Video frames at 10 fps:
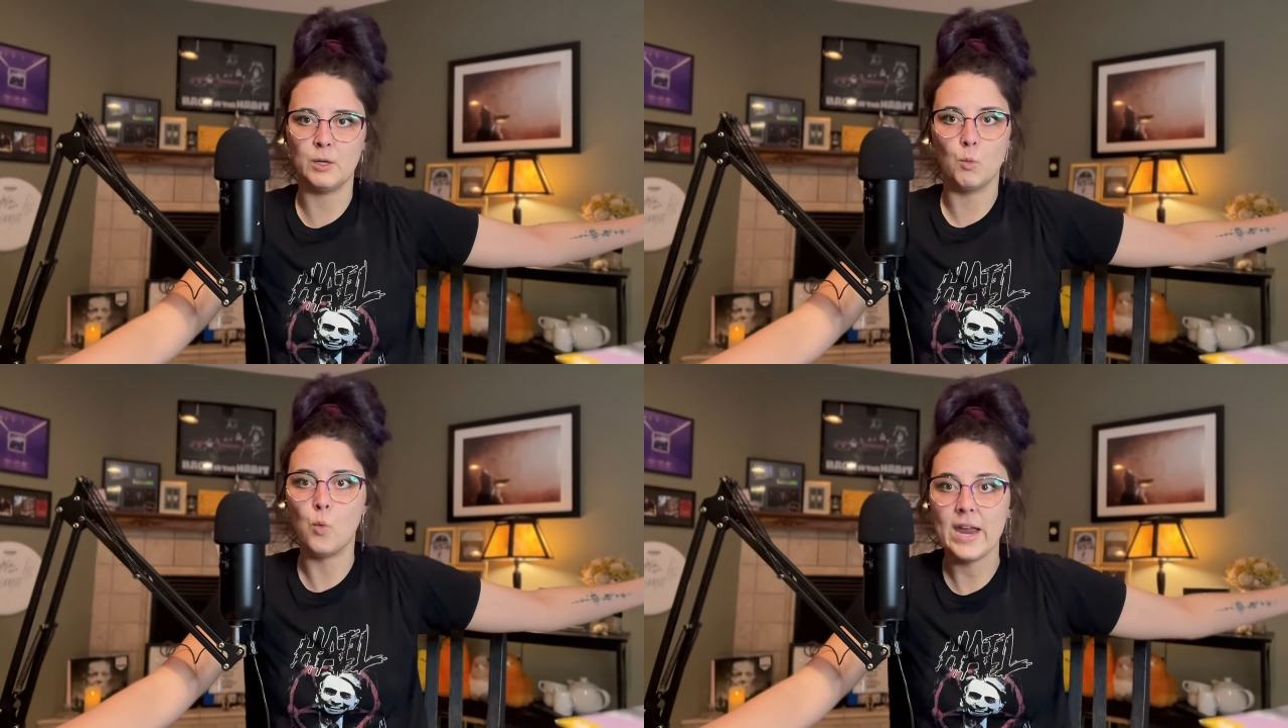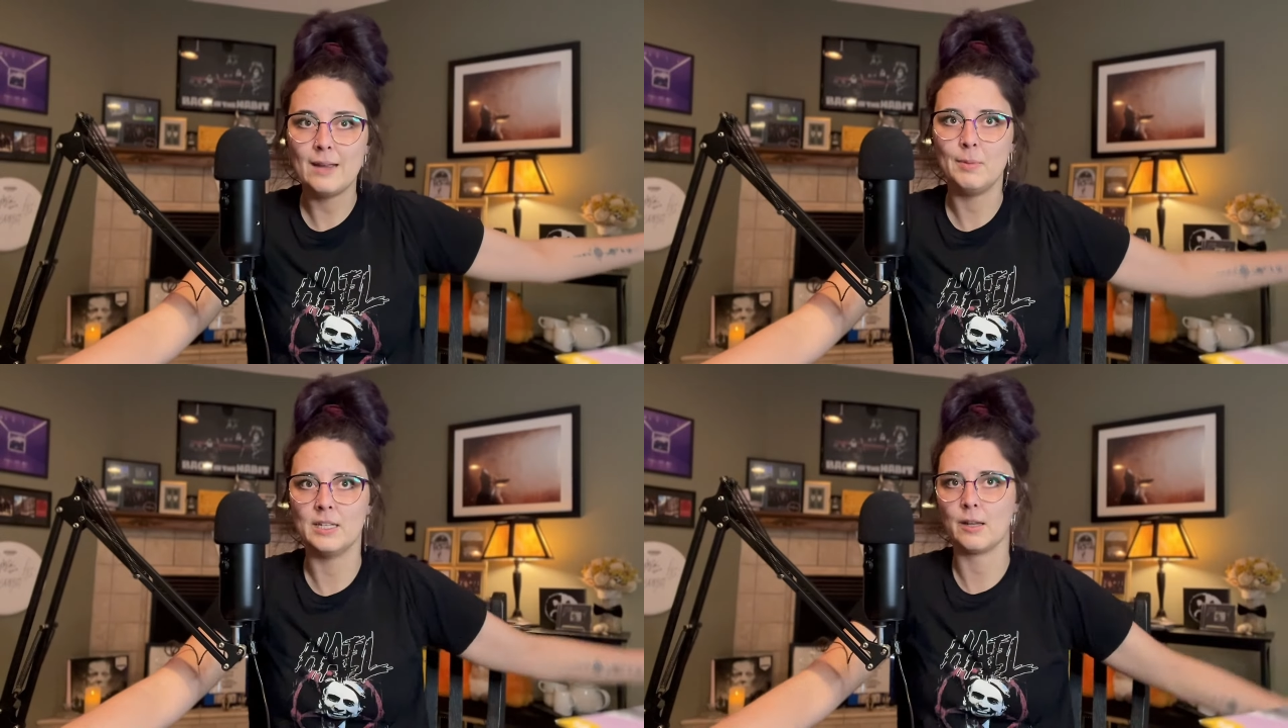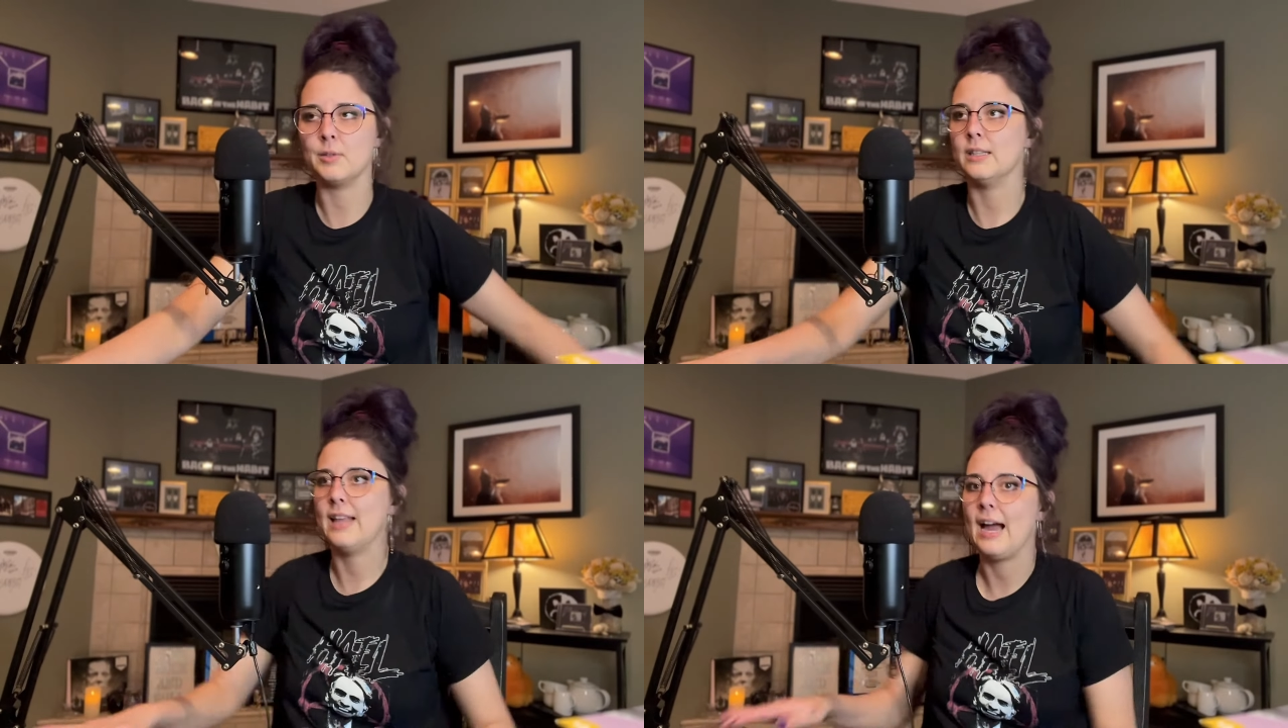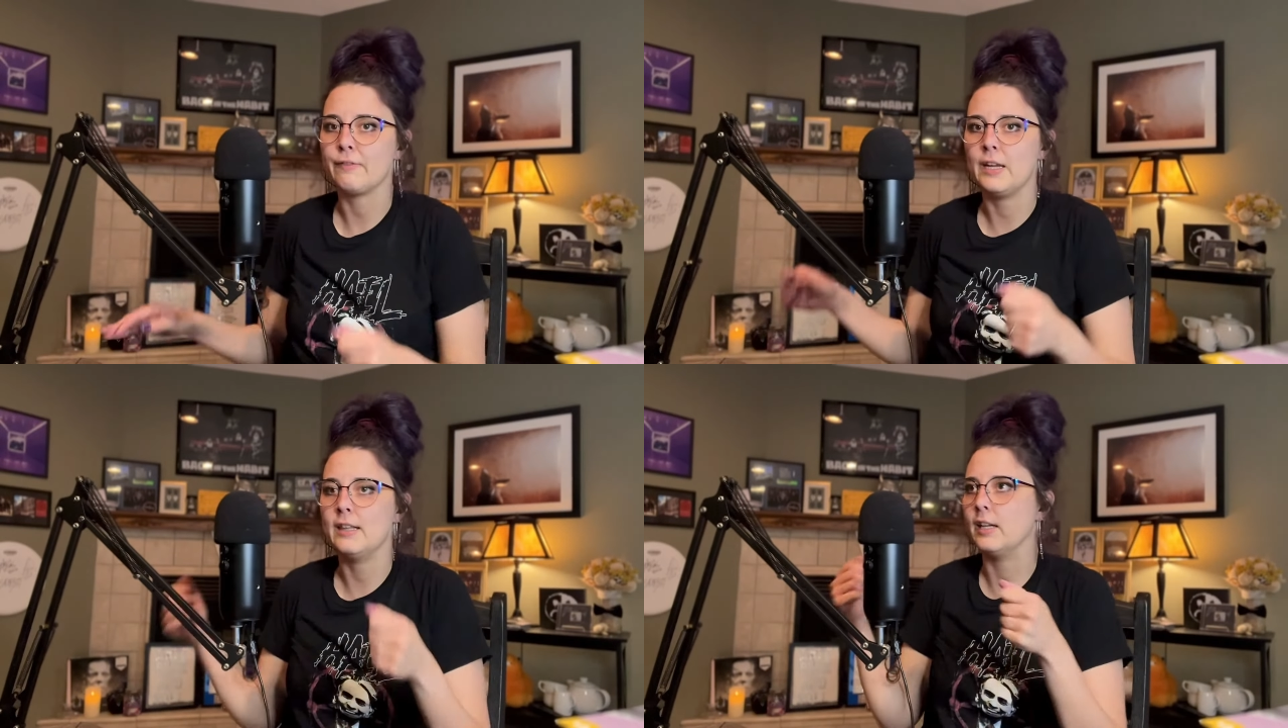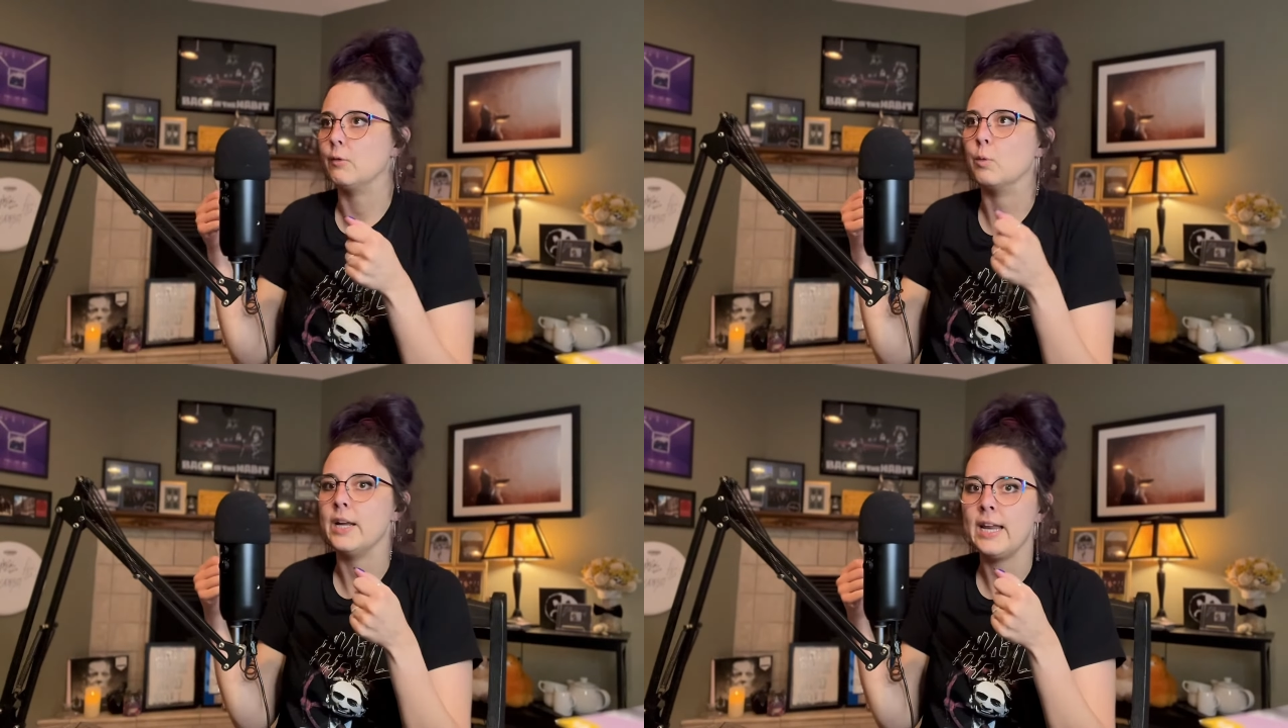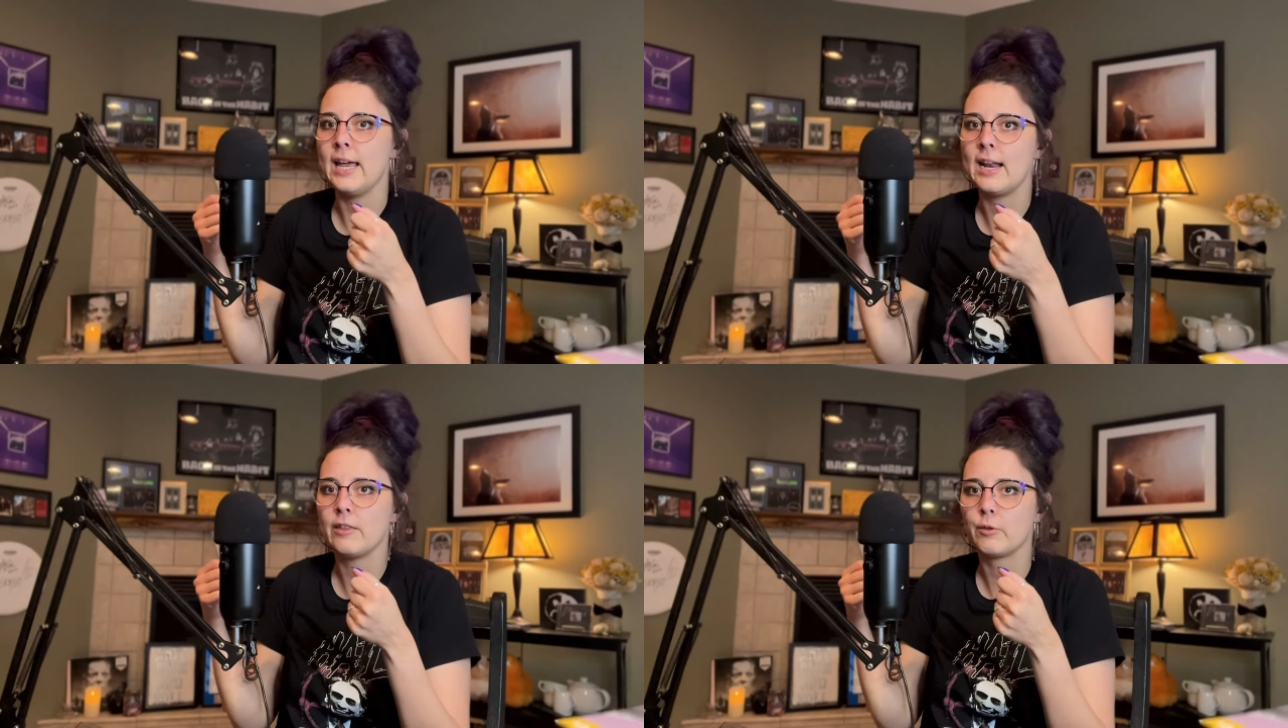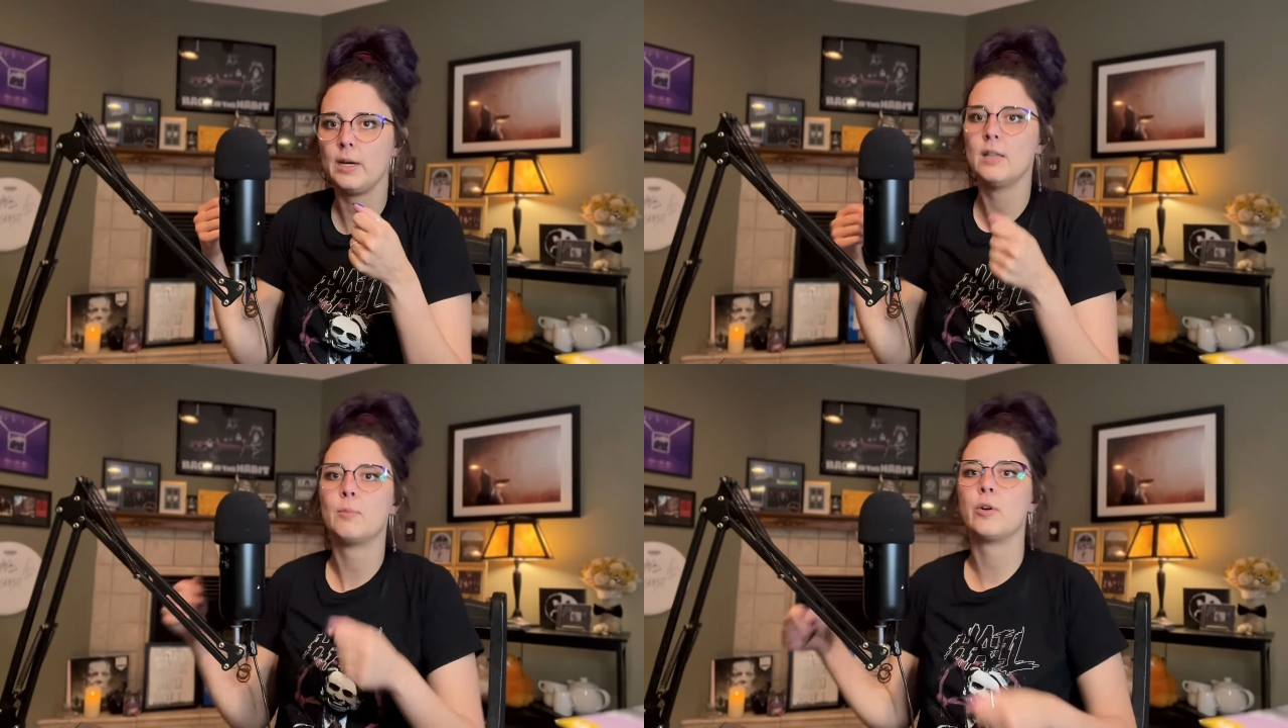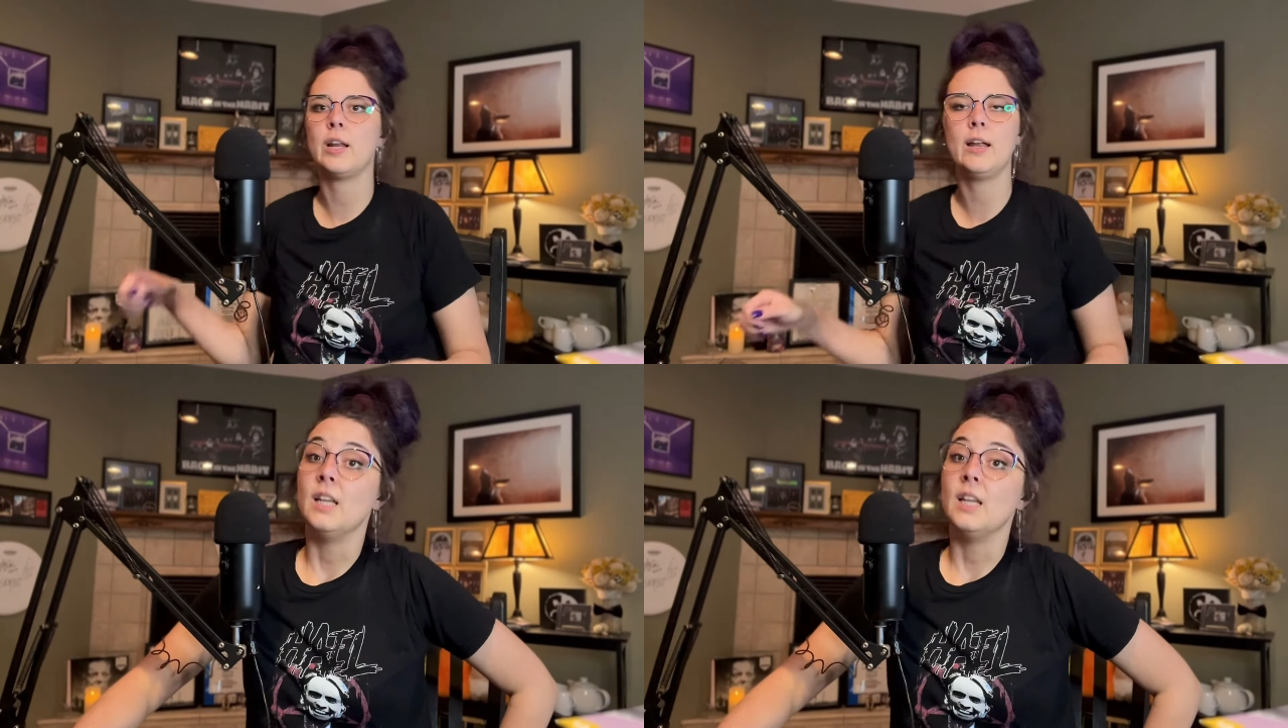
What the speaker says: awake because I was laughing, like reading it at 3 a.m.